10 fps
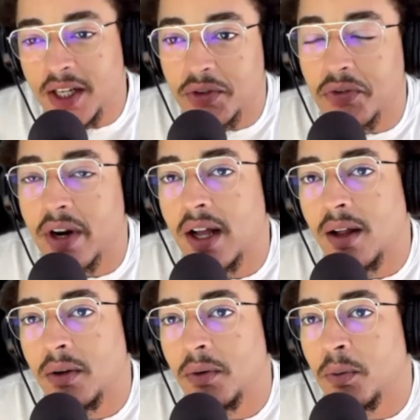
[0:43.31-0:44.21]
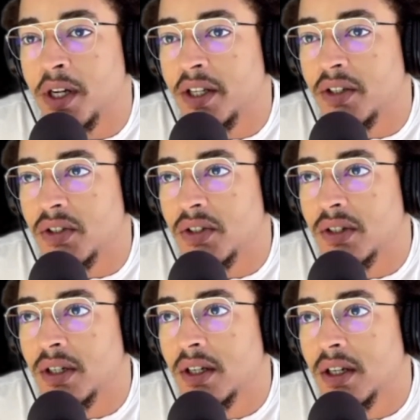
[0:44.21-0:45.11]
Israel was
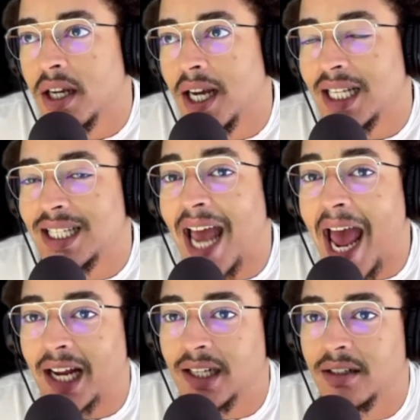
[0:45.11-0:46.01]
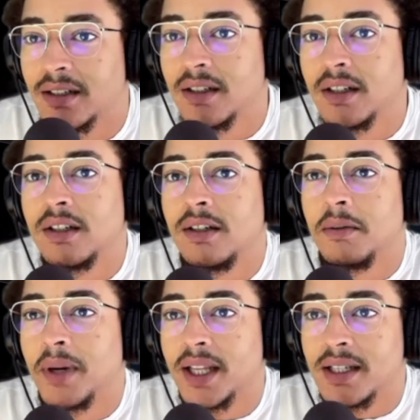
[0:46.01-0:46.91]
attacked
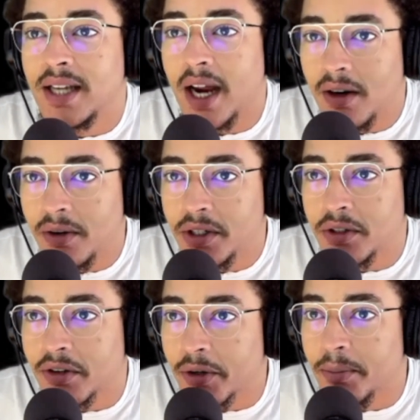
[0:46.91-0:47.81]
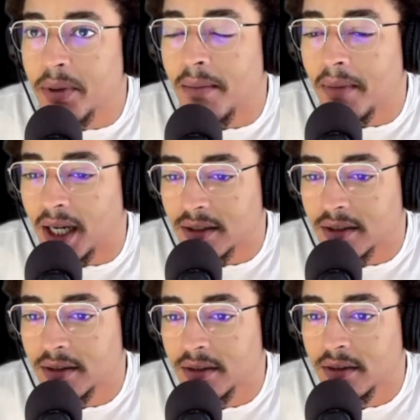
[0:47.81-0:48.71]
by the terrorist group Hamas.